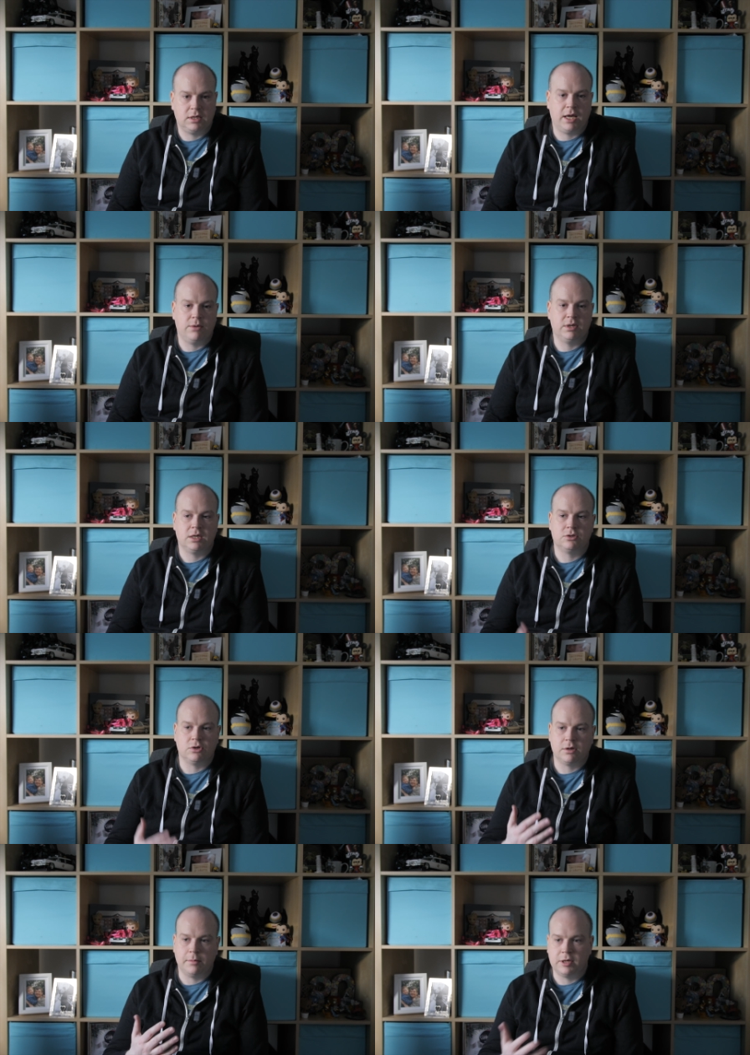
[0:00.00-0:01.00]
Uh, we can
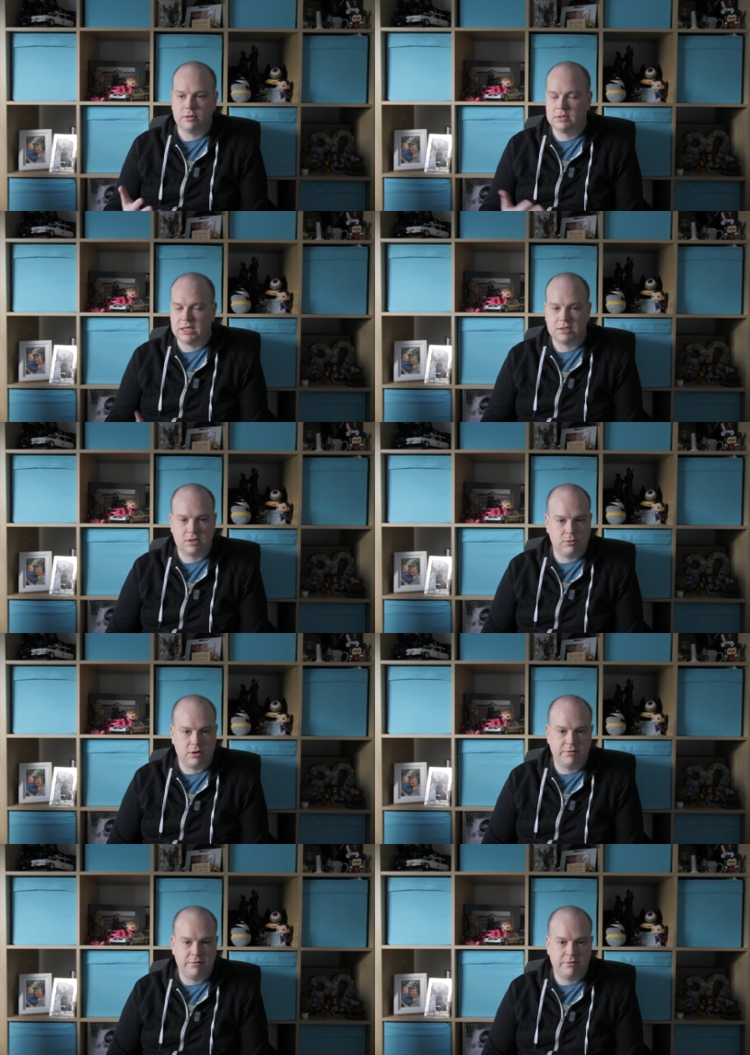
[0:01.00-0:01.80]
talk about dates that are